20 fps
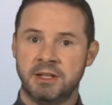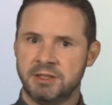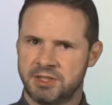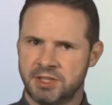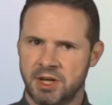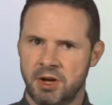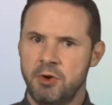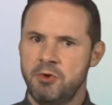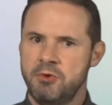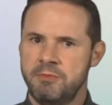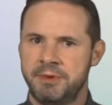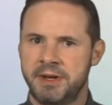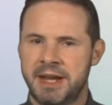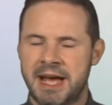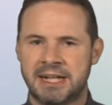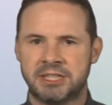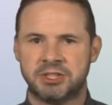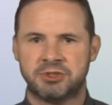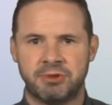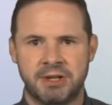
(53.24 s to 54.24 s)
So,
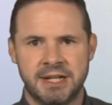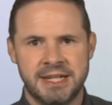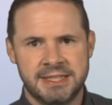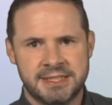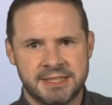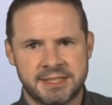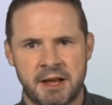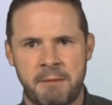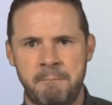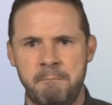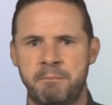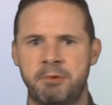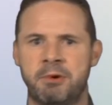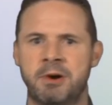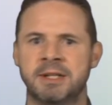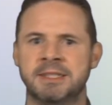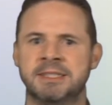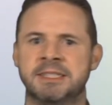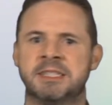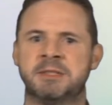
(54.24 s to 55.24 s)
naturally, some
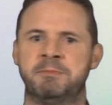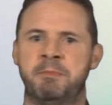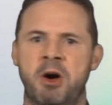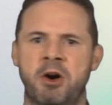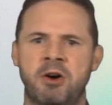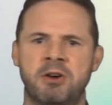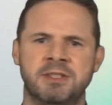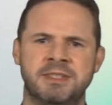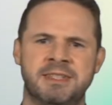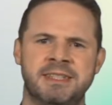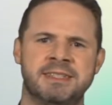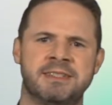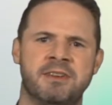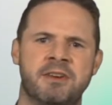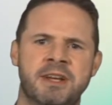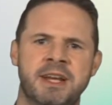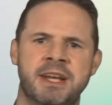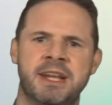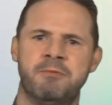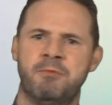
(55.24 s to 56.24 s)
bright sparks
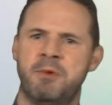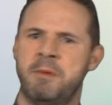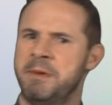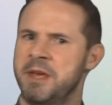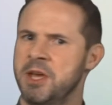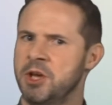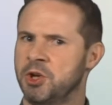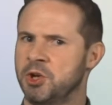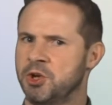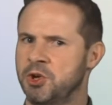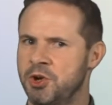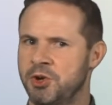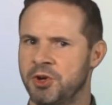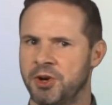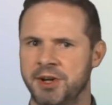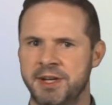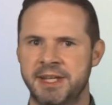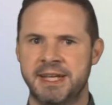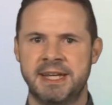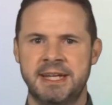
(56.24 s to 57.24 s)
decided it would be a good
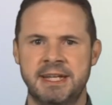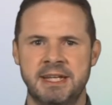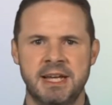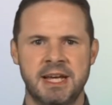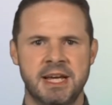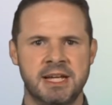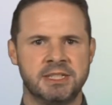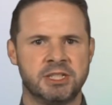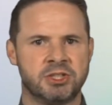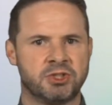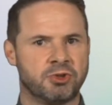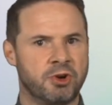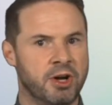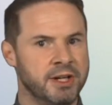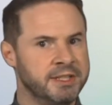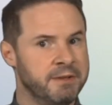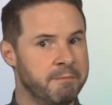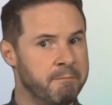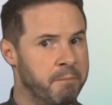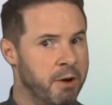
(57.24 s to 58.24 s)
idea to
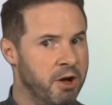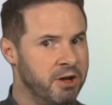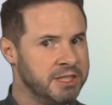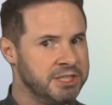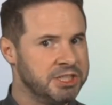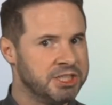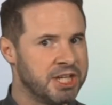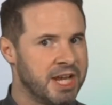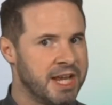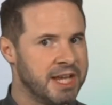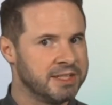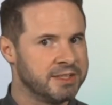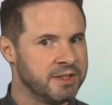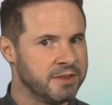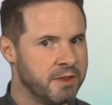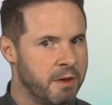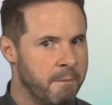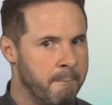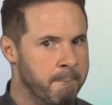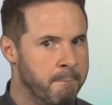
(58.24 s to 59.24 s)
try to buy shares
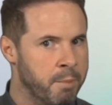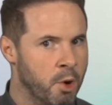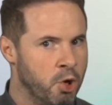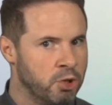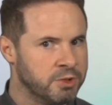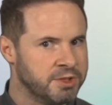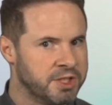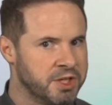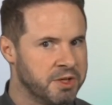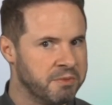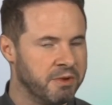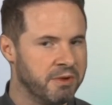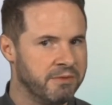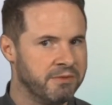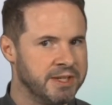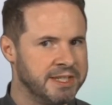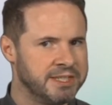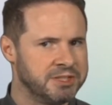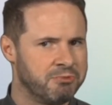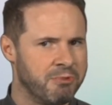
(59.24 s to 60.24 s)
at the bottom of
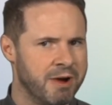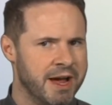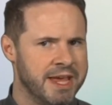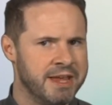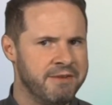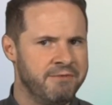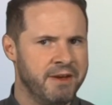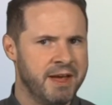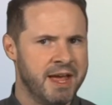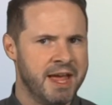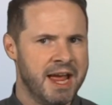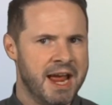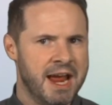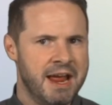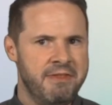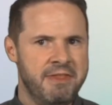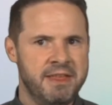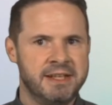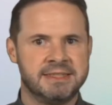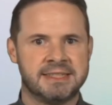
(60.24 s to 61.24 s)
each wave
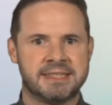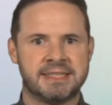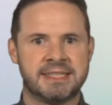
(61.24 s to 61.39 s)
and then